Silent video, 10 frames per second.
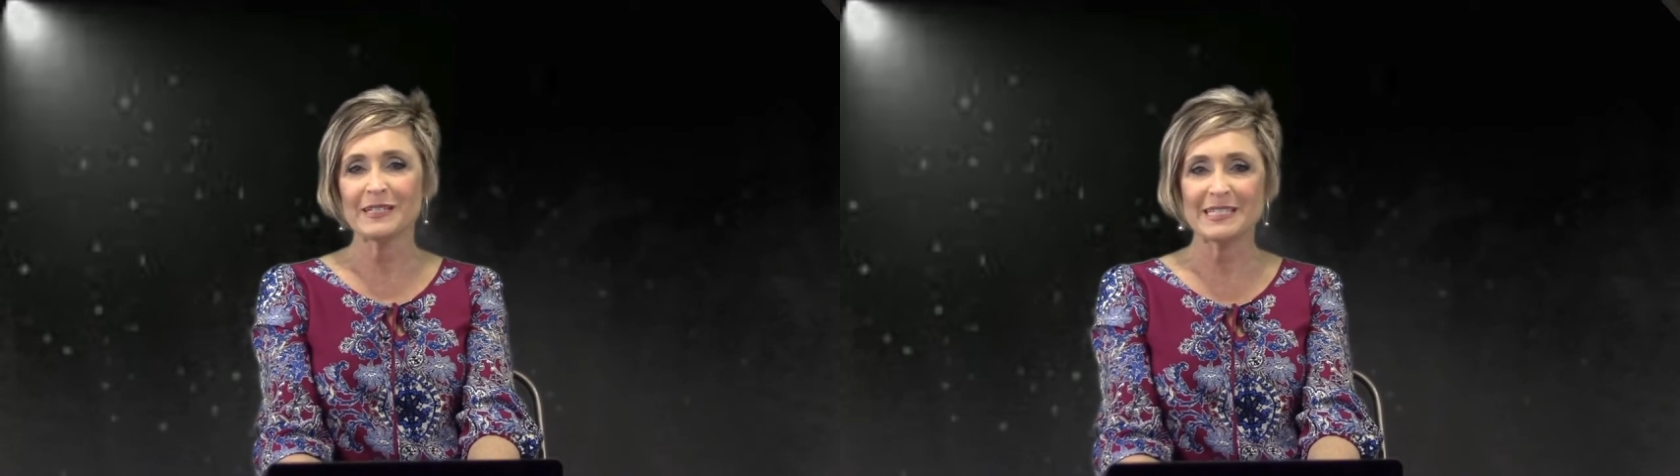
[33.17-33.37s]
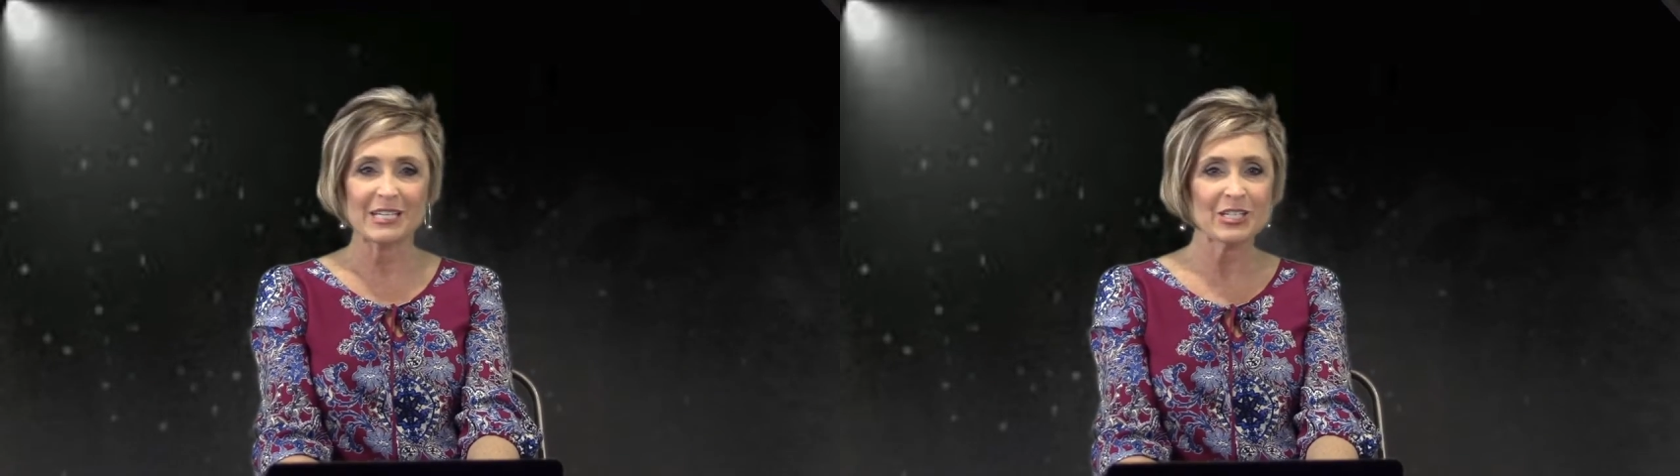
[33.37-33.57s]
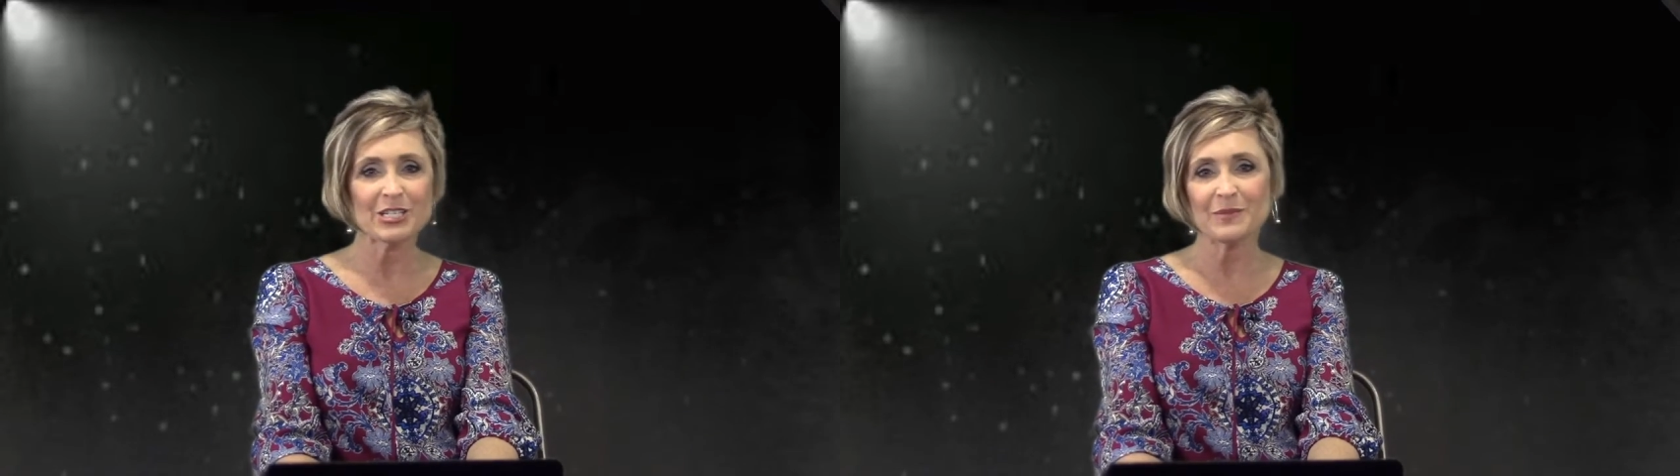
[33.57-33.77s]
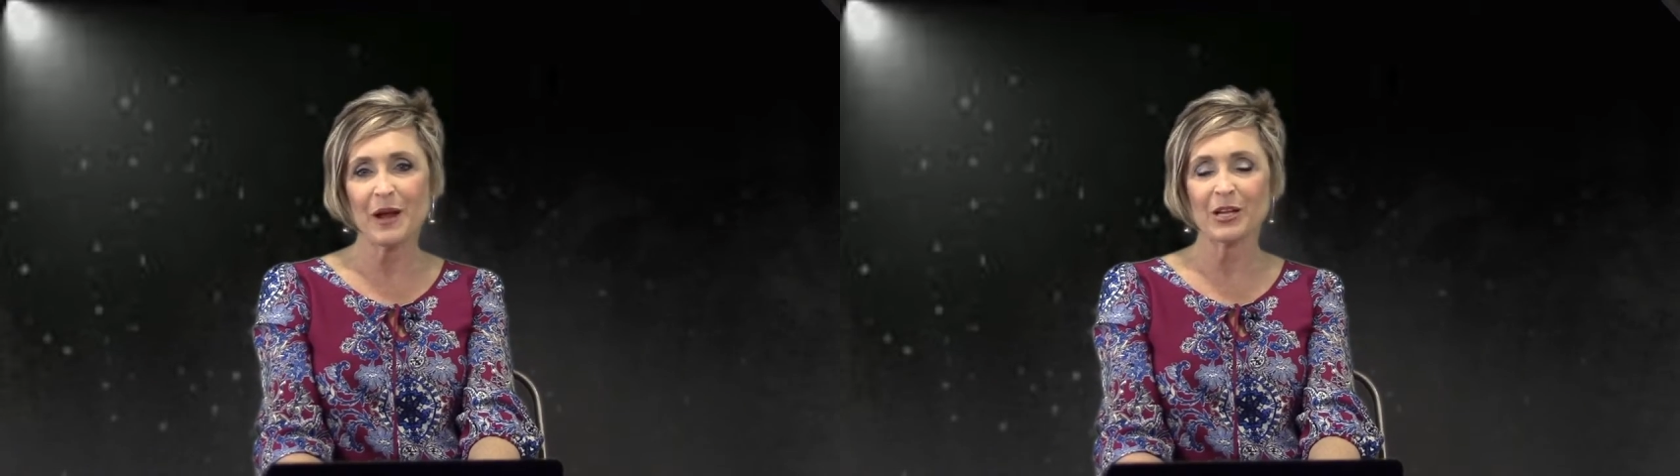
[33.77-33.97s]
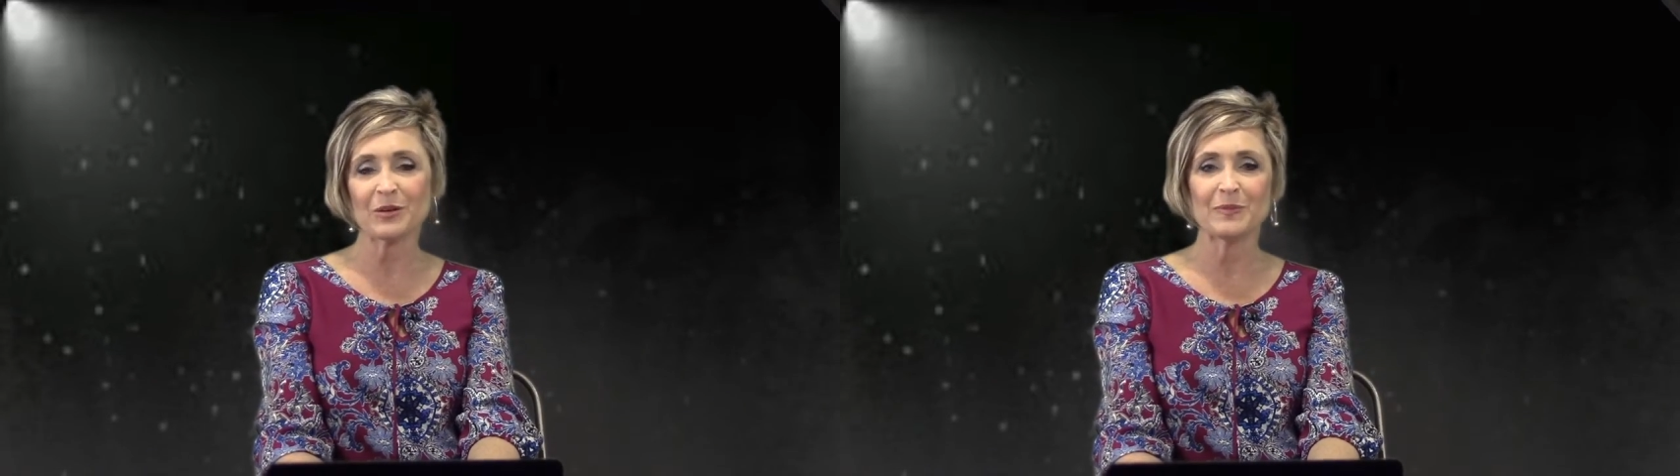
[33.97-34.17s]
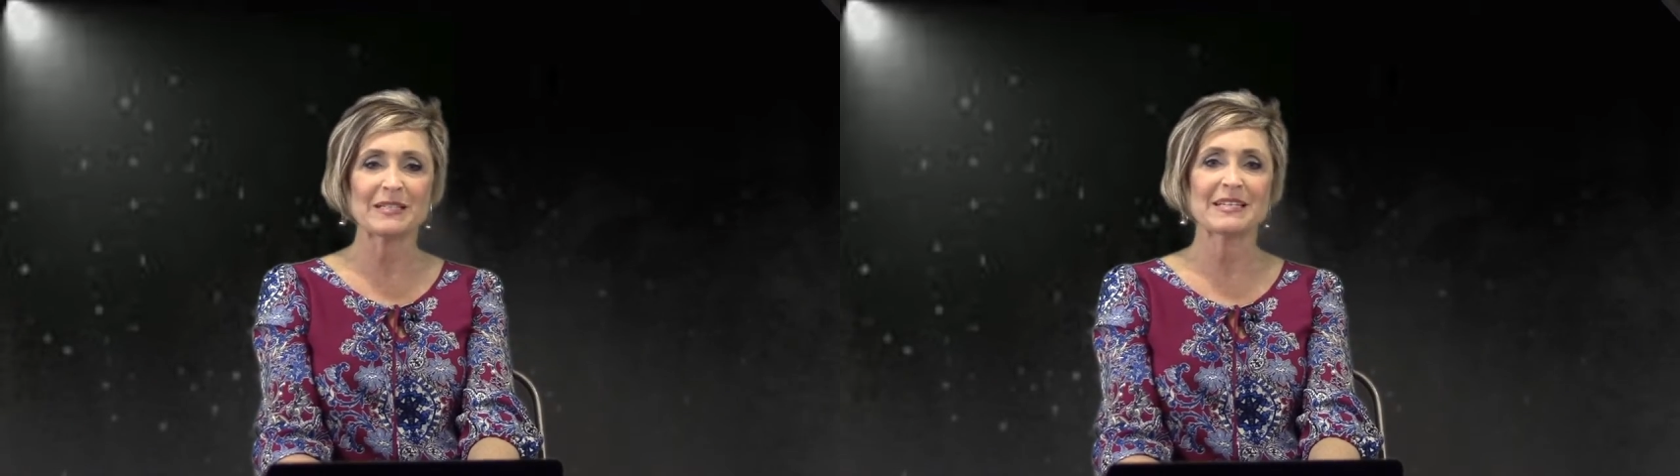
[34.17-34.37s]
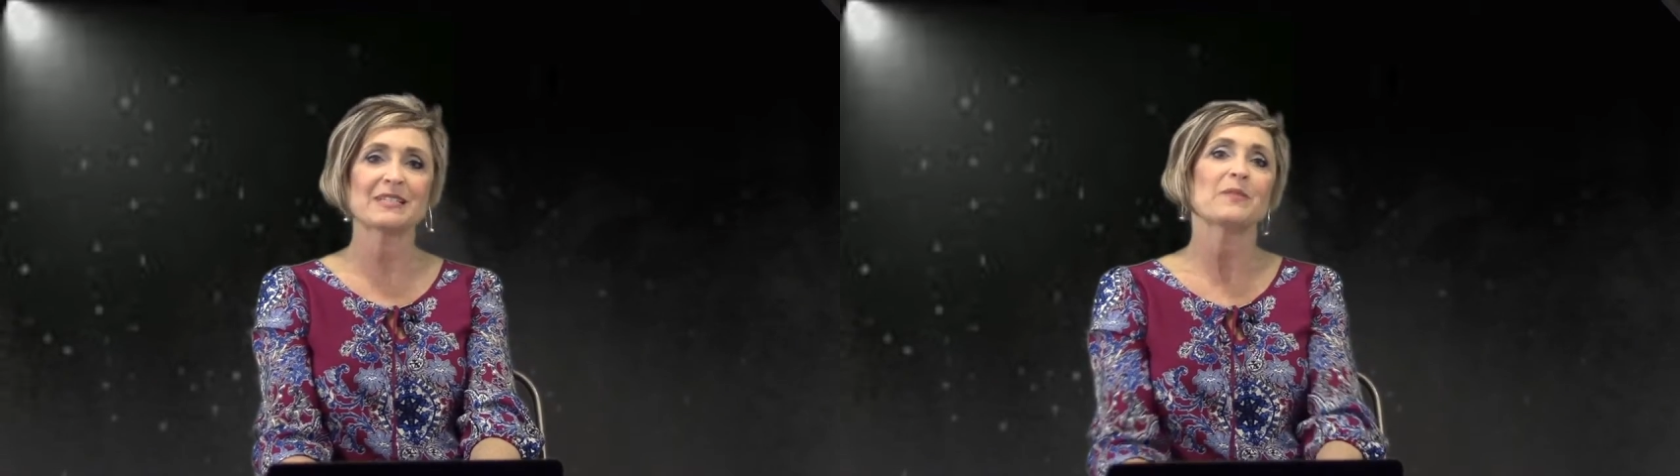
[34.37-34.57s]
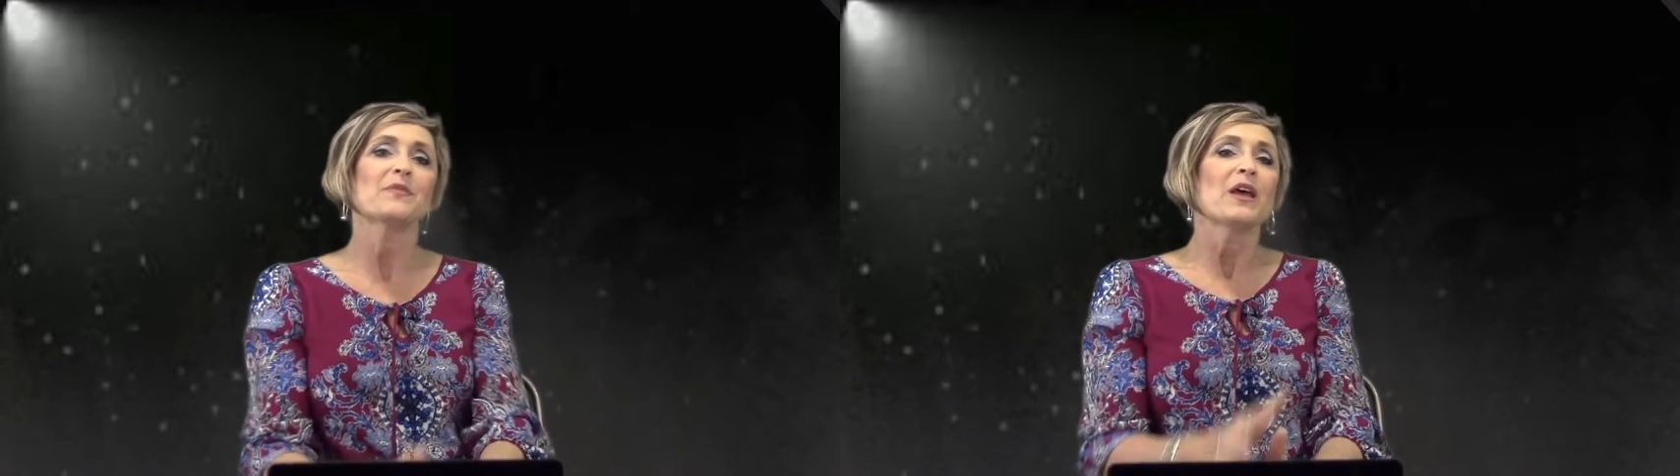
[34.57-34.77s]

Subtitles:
decisions about your business.